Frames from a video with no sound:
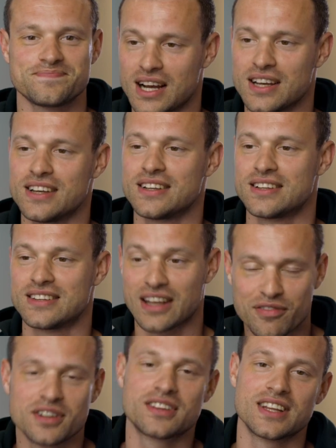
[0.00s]
I
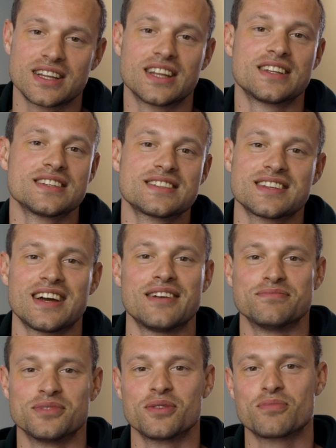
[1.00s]
definitely think that this
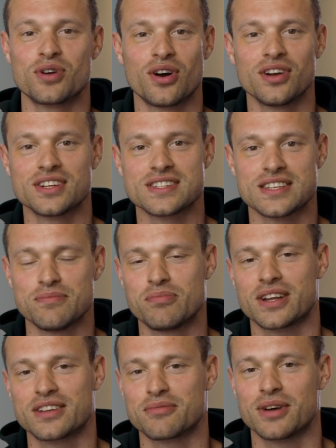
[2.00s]
time abroad is
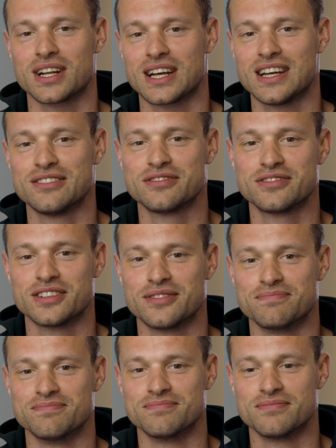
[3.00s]
impacting my life.
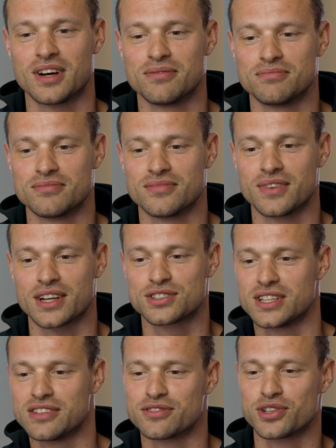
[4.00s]
I'm
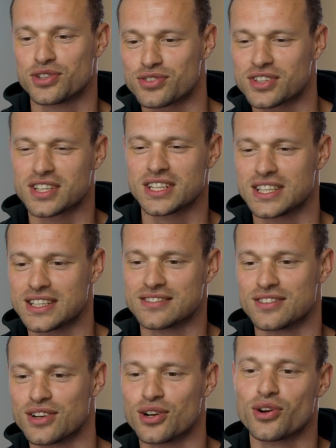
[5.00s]
actually even currently
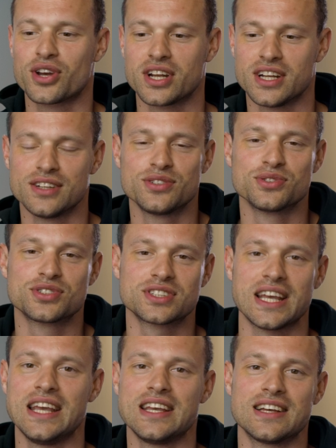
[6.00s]
looking into
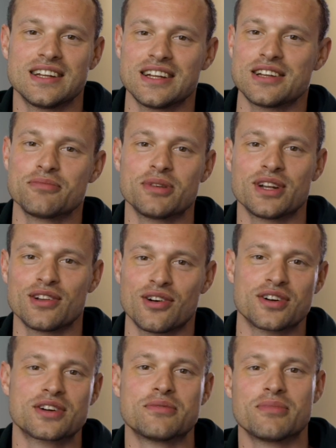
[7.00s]
staying a little bit
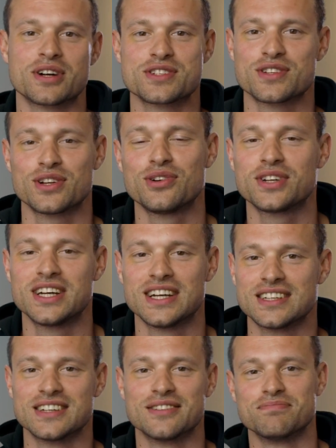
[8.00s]
longer in Barcelona.
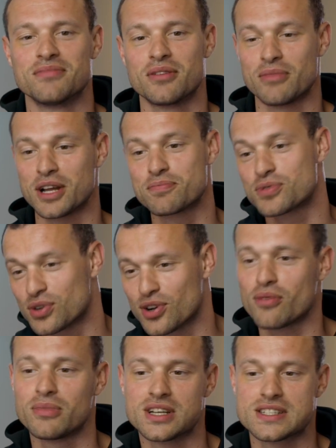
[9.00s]
I might
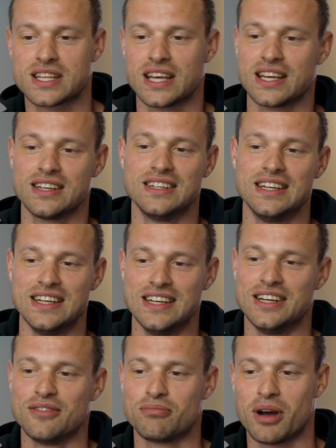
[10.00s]
prolong my stay,
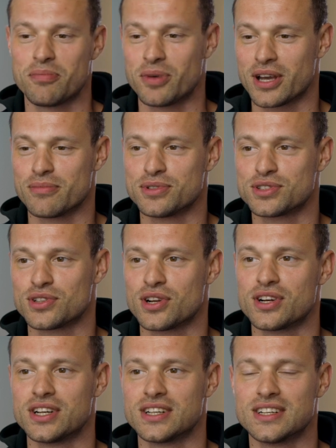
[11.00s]
might be able to
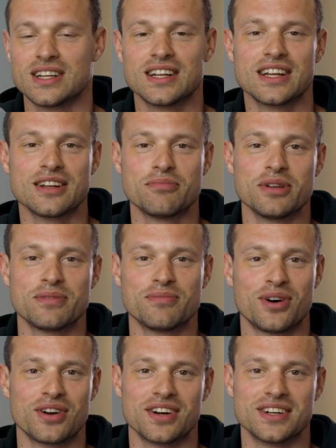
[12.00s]
learn a little bit
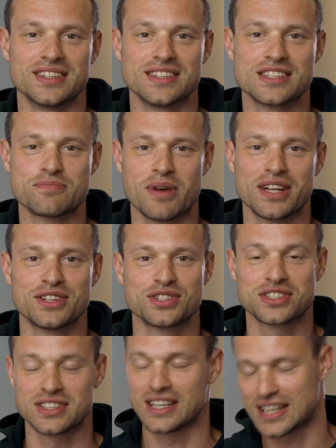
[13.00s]
more
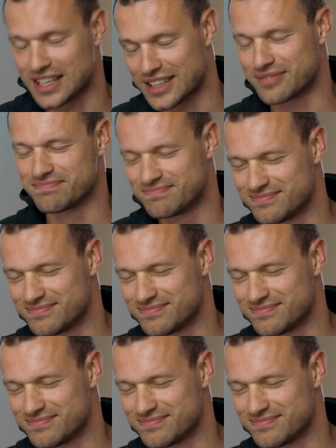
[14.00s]
Spanish that I